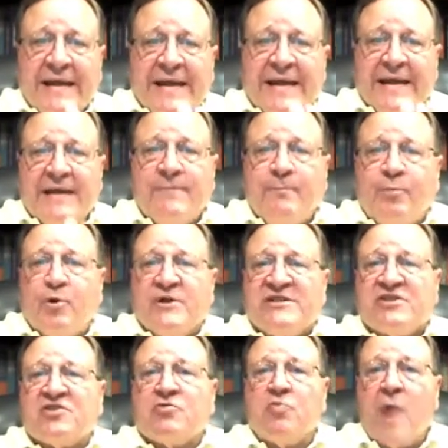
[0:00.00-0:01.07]
in
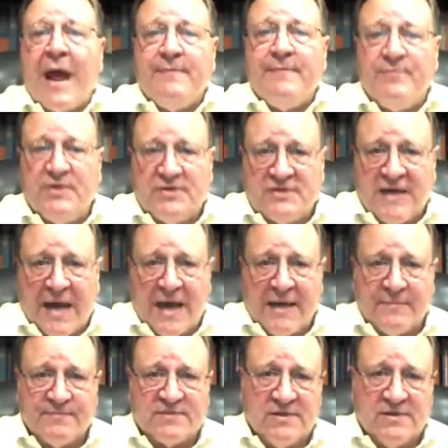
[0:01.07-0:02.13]
prescribed
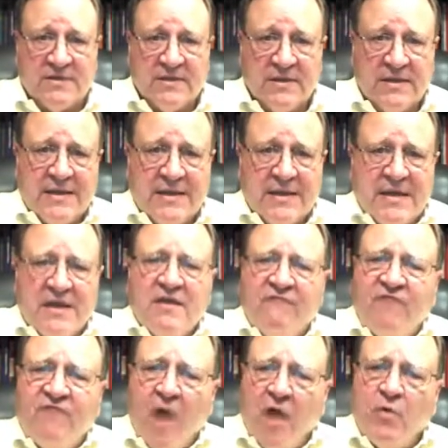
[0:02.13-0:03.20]
times.
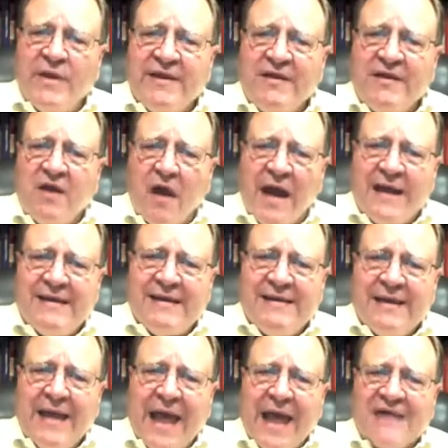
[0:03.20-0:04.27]
Following God
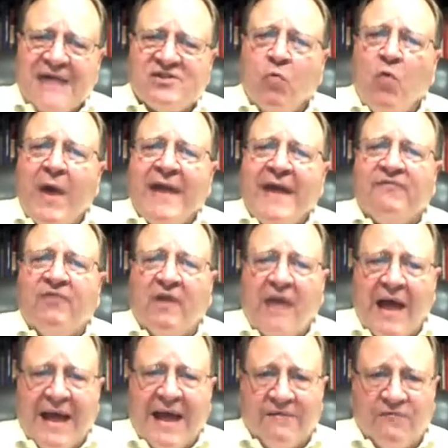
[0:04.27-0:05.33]
as a way of
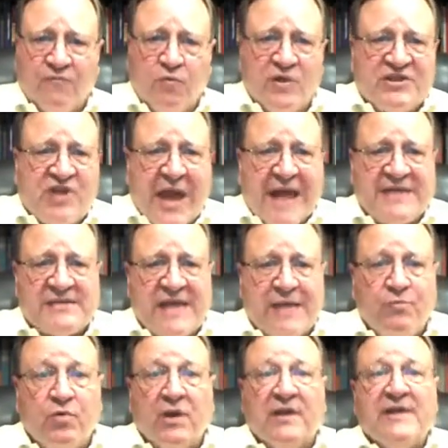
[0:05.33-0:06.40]
life, which has
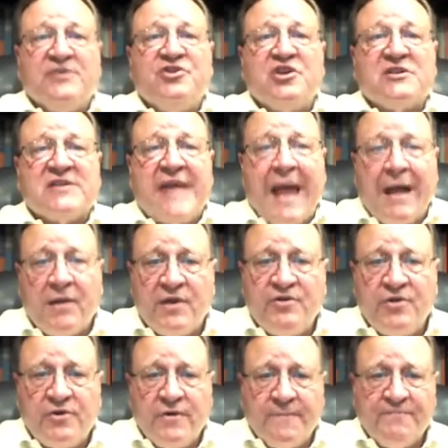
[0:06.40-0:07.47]
a religious
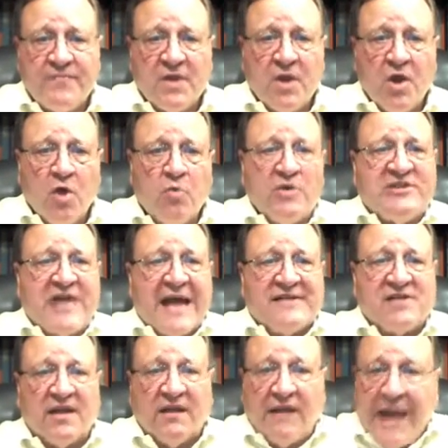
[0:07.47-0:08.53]
calendar, which
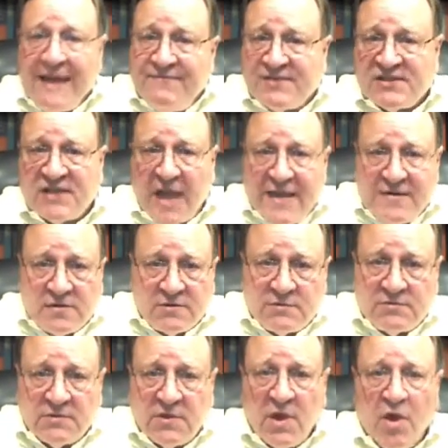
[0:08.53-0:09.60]
has a life
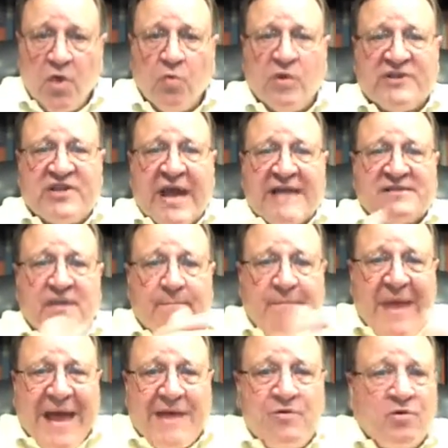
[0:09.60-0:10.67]
cycle, which has a
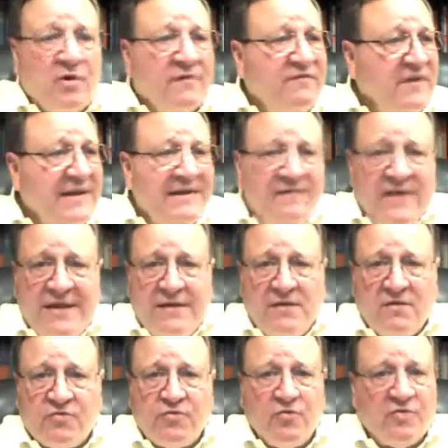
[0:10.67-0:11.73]
manner of
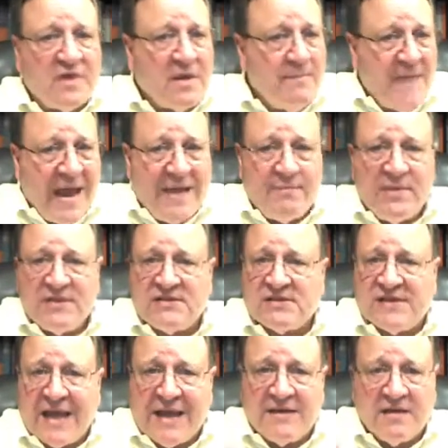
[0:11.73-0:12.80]
living through
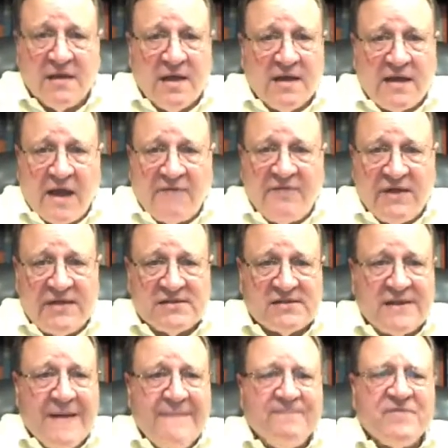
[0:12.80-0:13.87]
commandments and
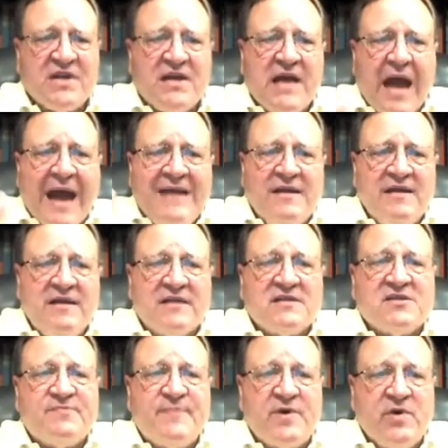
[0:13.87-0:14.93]
covenants, guided
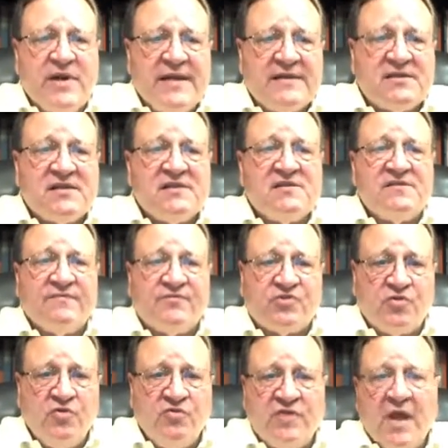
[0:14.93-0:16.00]
experiences of
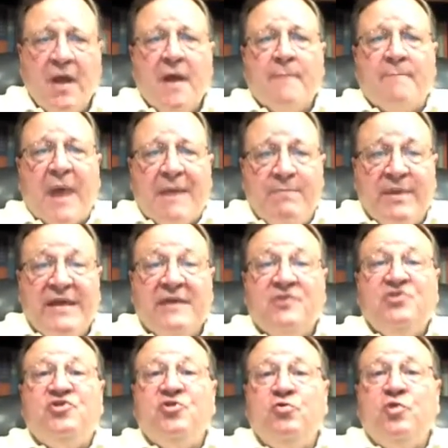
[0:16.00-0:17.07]
truth by
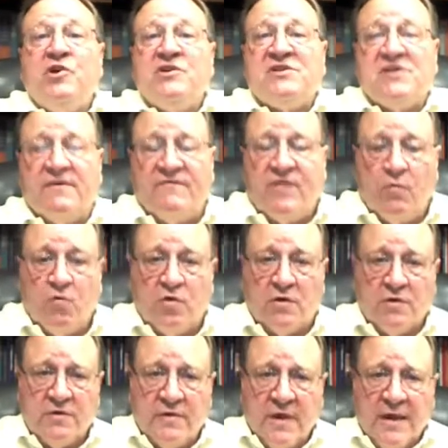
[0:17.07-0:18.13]
being doers of the
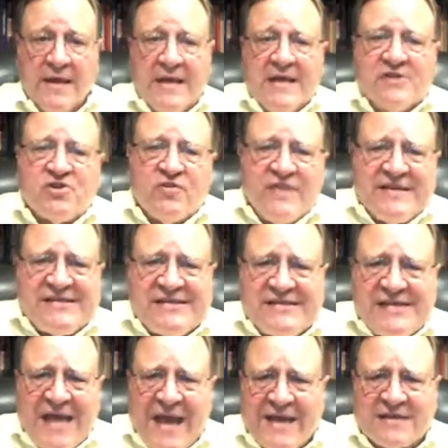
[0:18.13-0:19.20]
word. So this
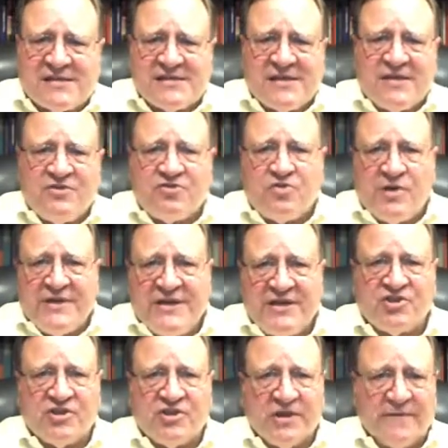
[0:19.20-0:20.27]
text and
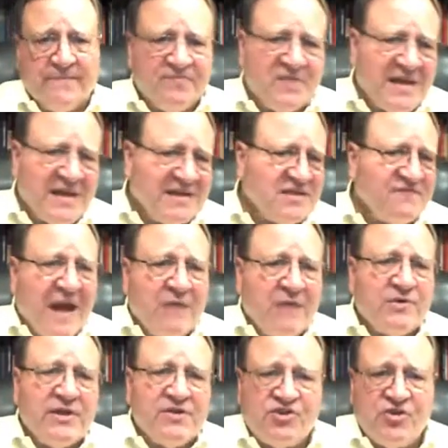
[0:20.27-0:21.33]
tradition that's
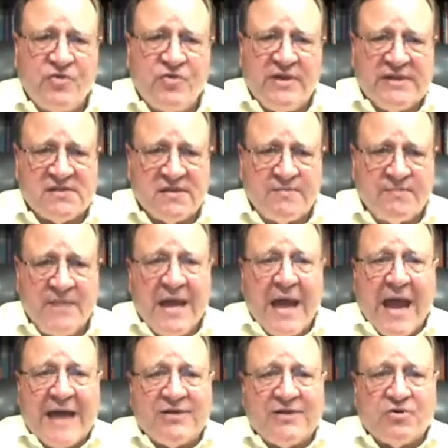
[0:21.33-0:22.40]
found in Judaism
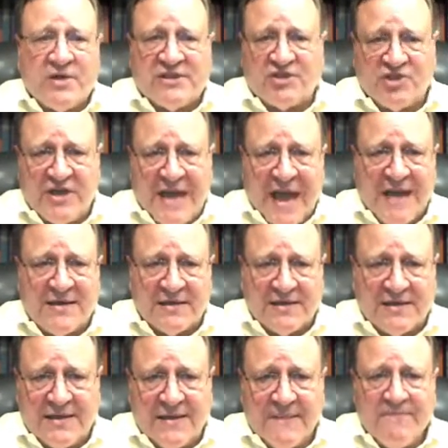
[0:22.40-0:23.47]
and
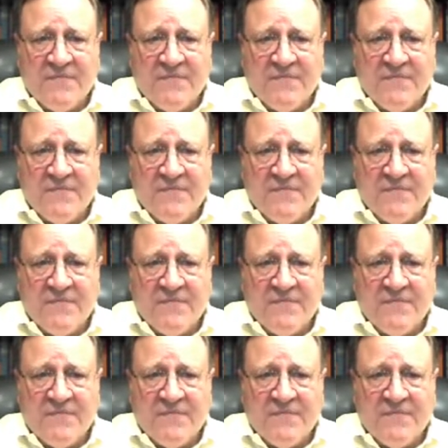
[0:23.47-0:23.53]
Christianity